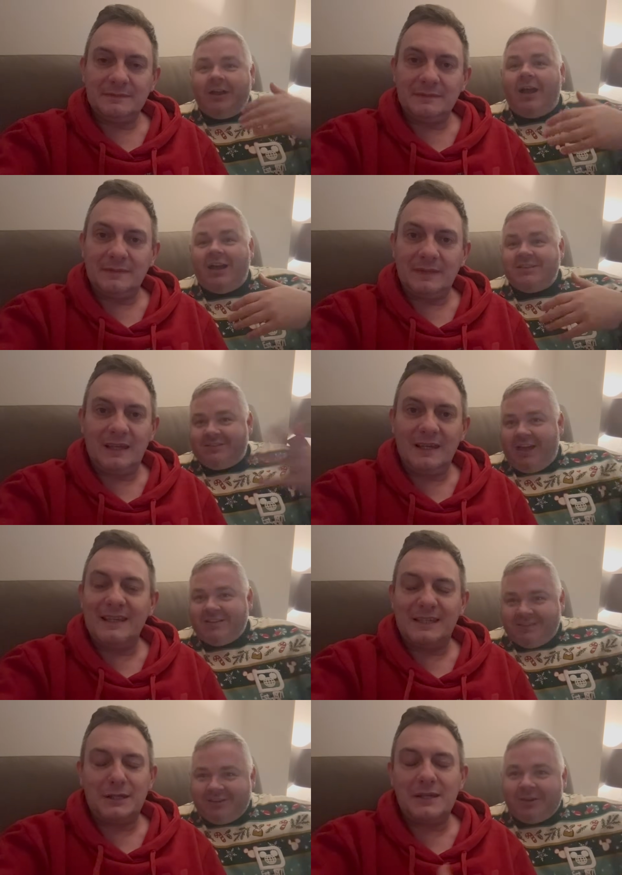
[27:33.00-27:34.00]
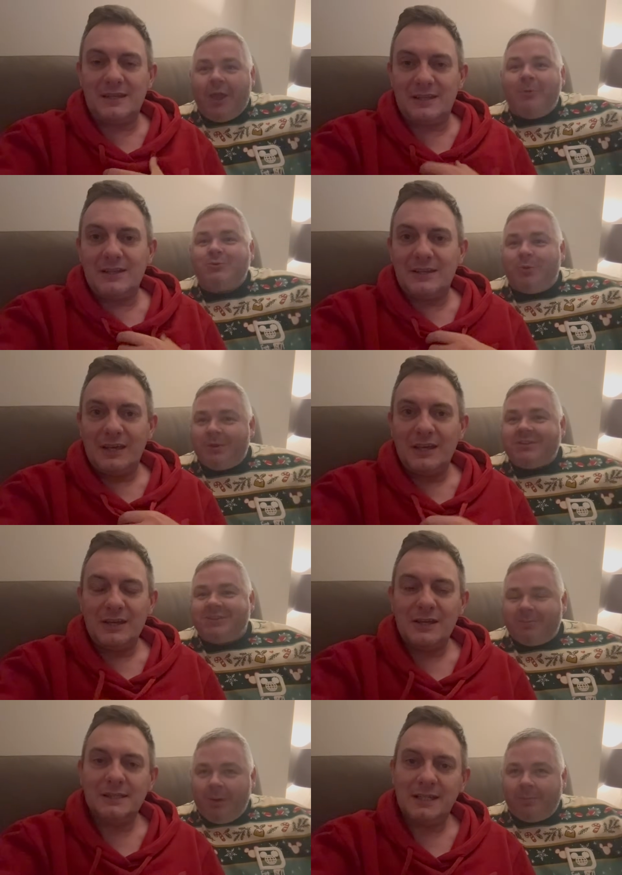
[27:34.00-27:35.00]
Speaker 1: as as in it was open
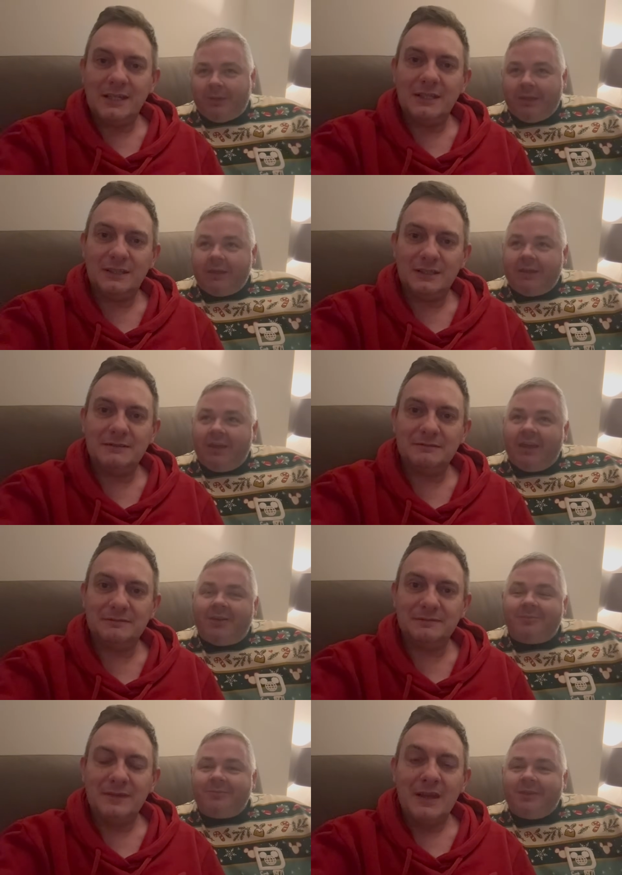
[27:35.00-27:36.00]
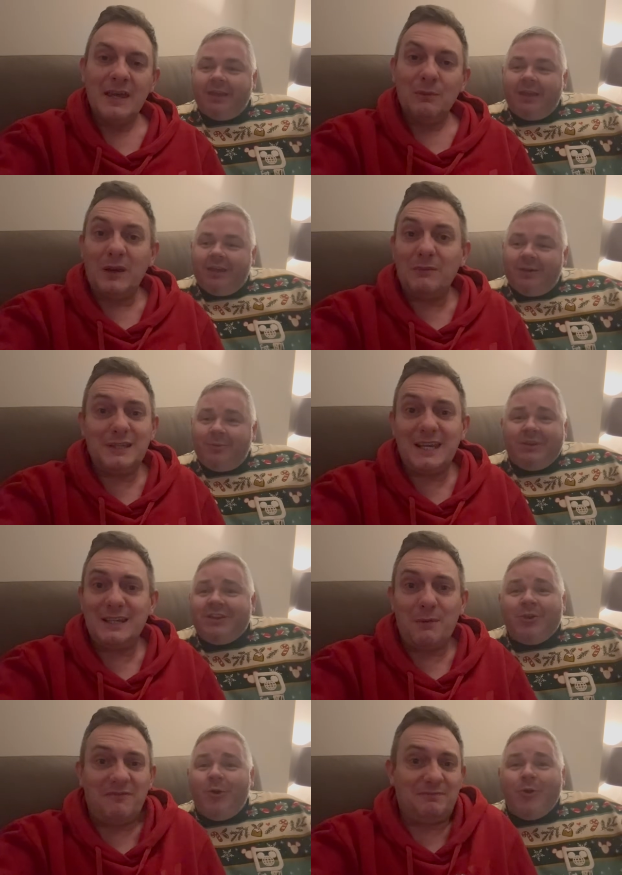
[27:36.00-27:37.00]
to the public. Um, we, we, we
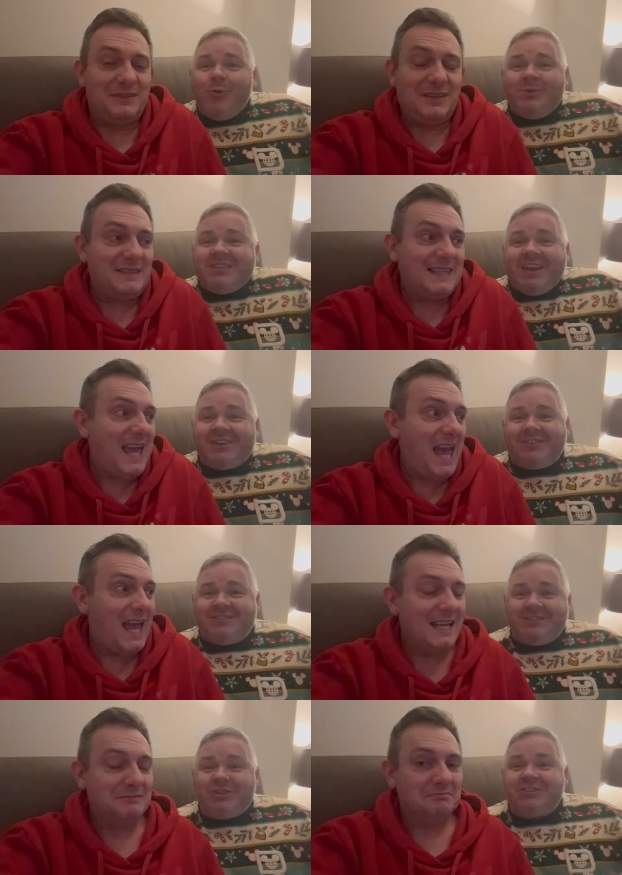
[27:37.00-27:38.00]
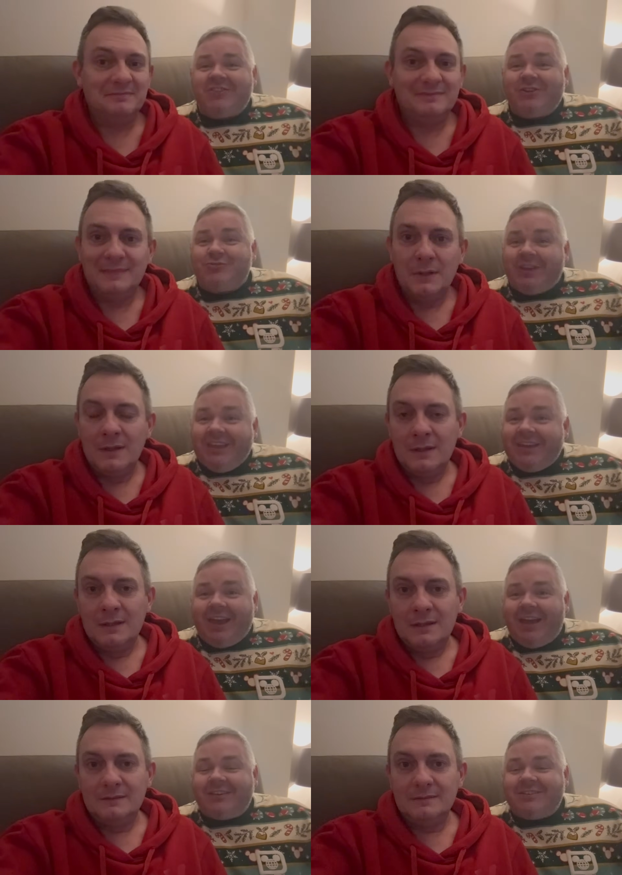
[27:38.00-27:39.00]
didn't, didn't know, who was there yeah. to just have a drink,
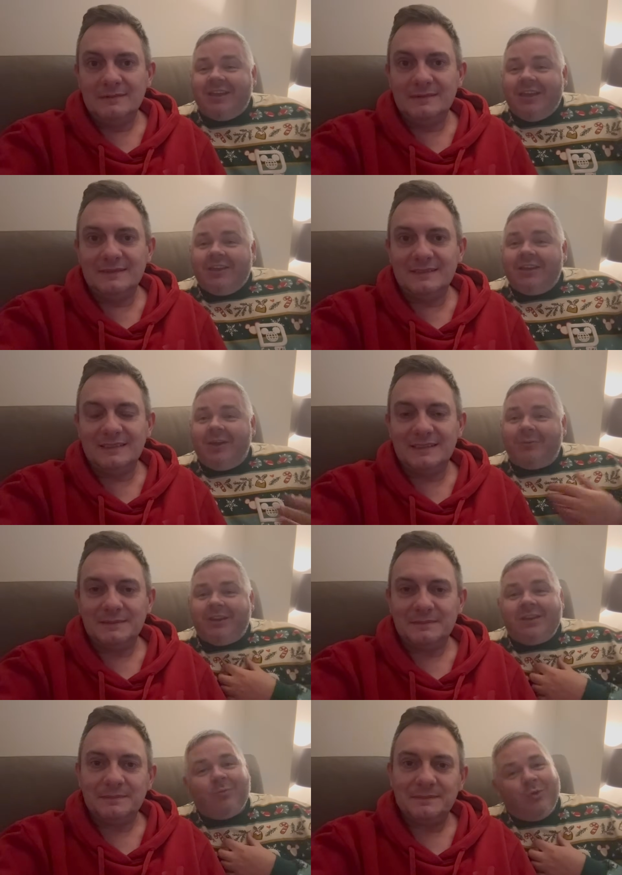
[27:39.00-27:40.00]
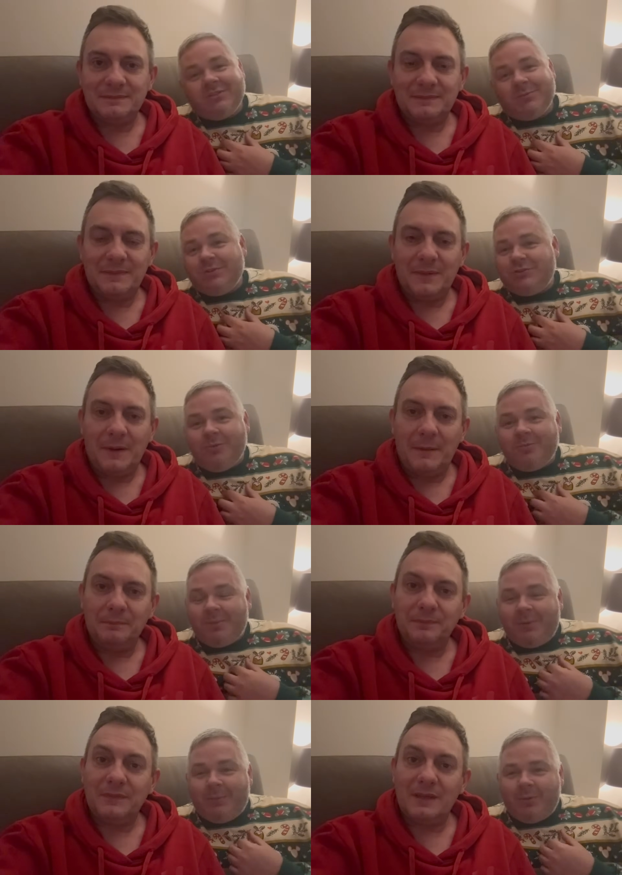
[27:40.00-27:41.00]
and we didn't want to presume
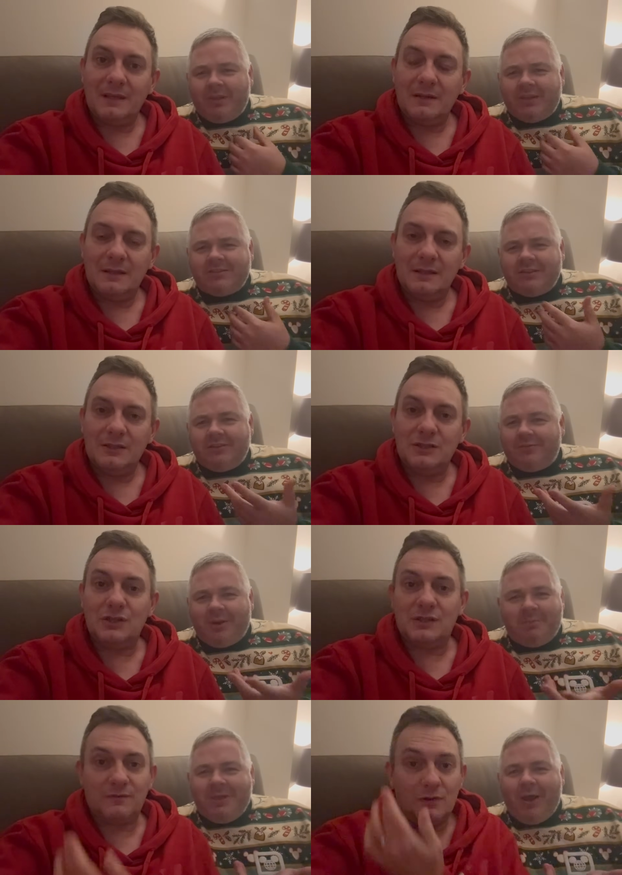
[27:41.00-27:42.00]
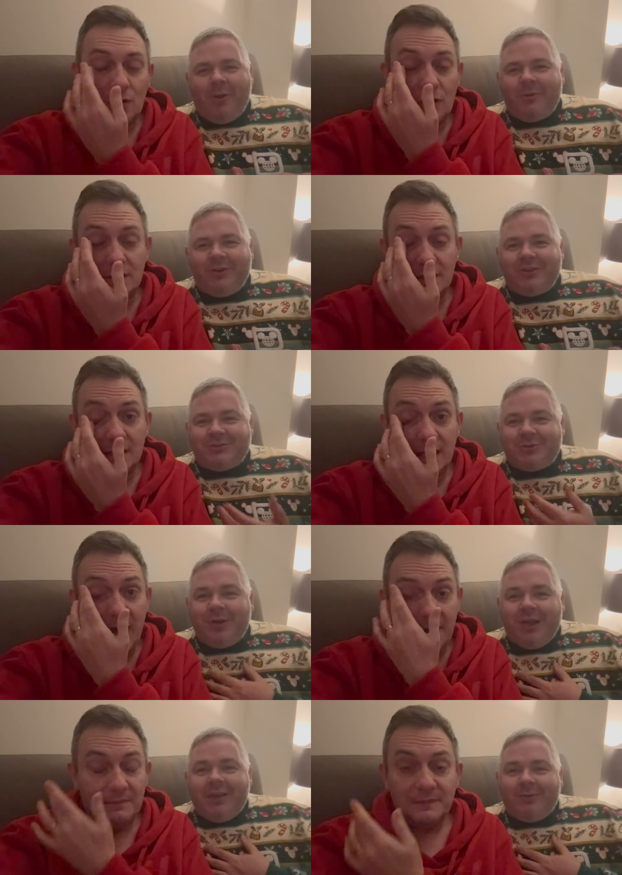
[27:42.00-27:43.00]
that people were there to just meet up us. with us. So
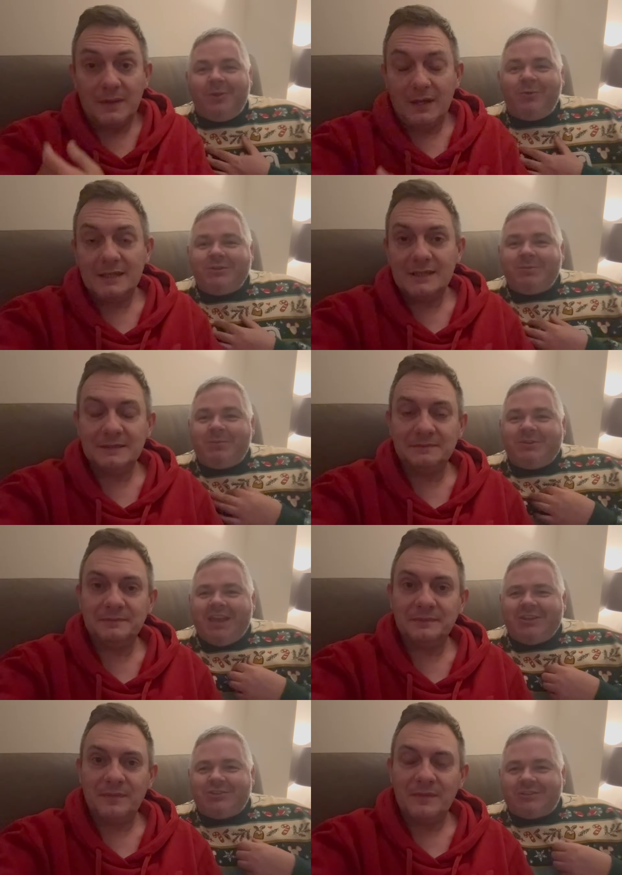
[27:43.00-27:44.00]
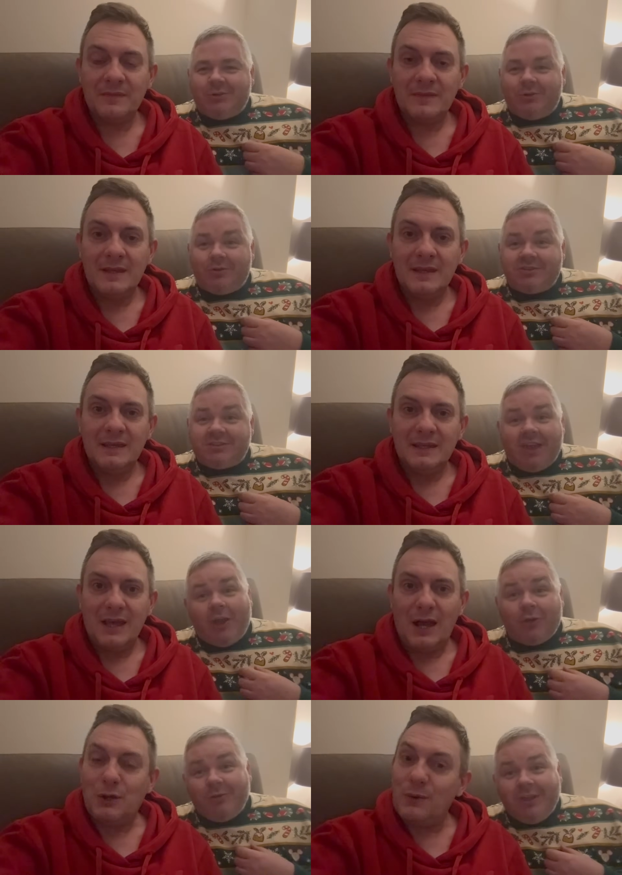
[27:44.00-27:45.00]
yeah. we didn't want to be pretentious and go across and say,
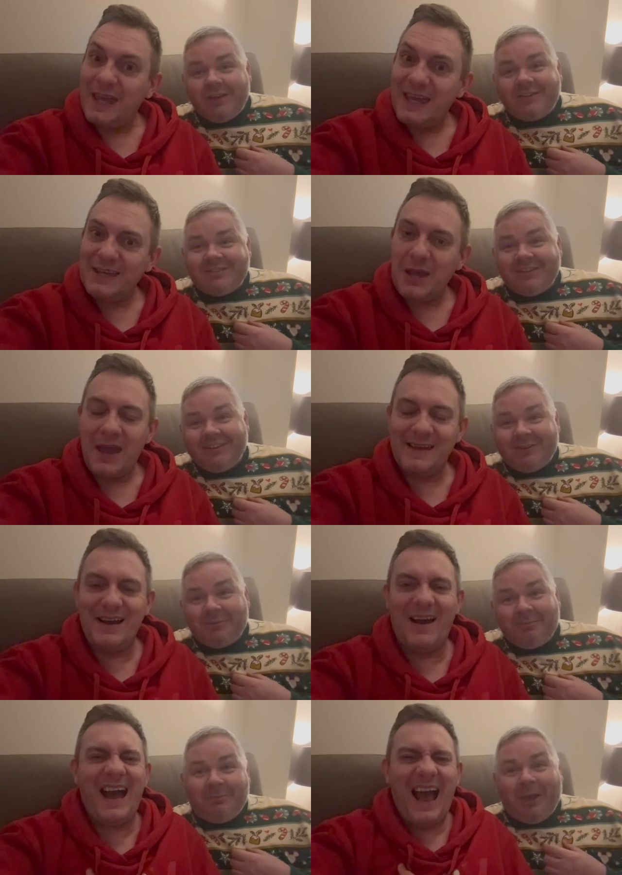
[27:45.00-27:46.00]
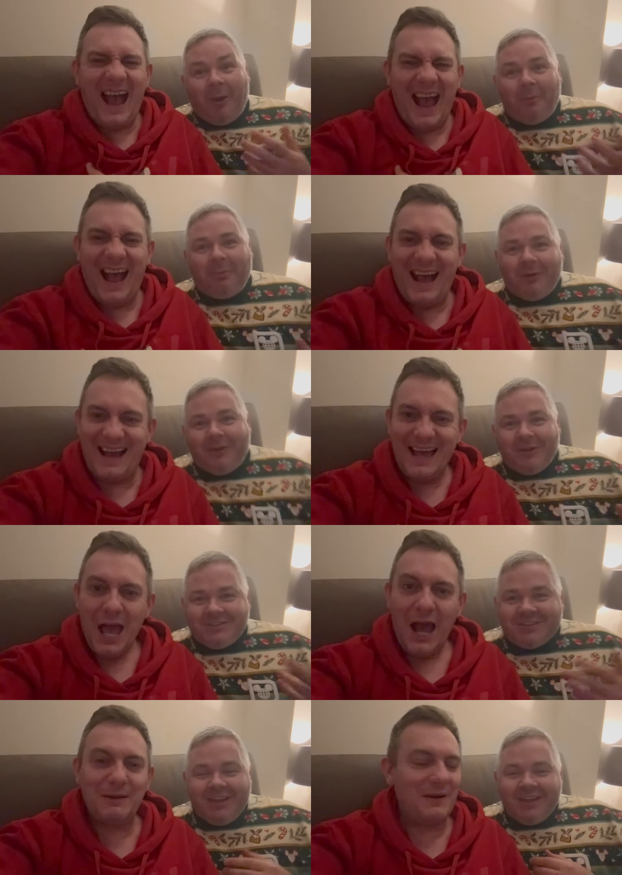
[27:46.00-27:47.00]
"Are you, Are you here, here, to yeah. meet up with
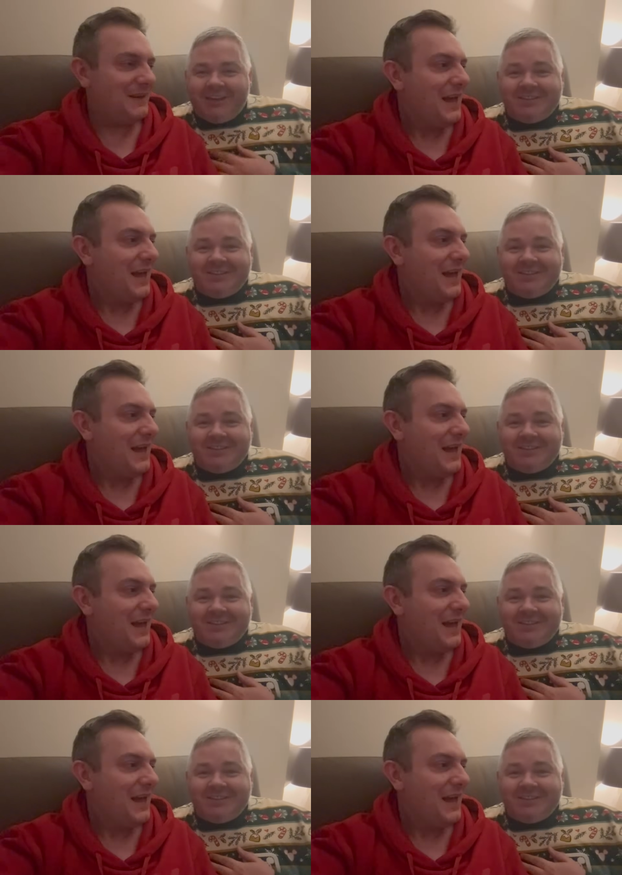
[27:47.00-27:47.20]
us?" Because